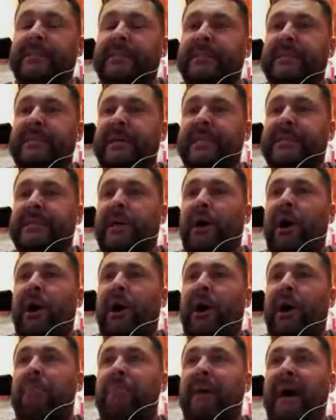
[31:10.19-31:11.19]
it's
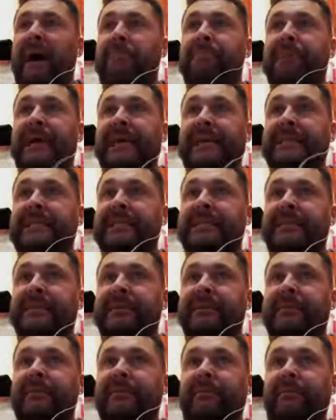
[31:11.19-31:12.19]
combat
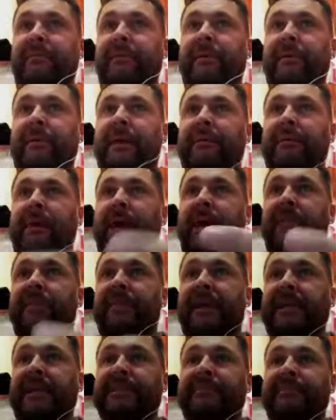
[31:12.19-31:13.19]
based, and then
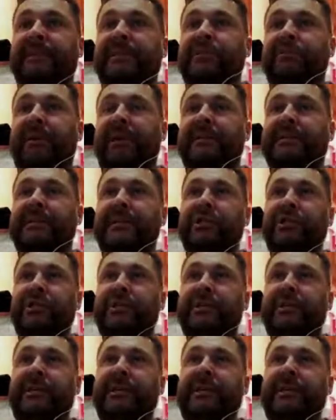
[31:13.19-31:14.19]
it's been
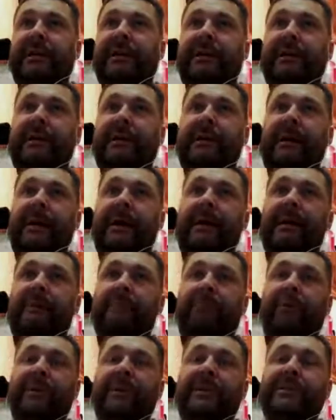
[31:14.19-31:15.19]
transitioned and
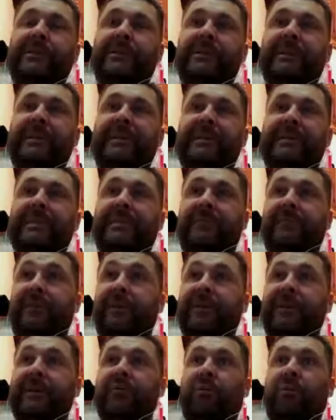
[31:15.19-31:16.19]
put into the
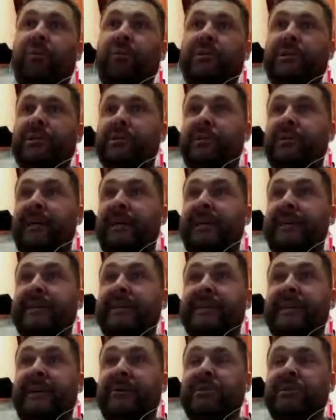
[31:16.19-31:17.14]
civilian world so that it is now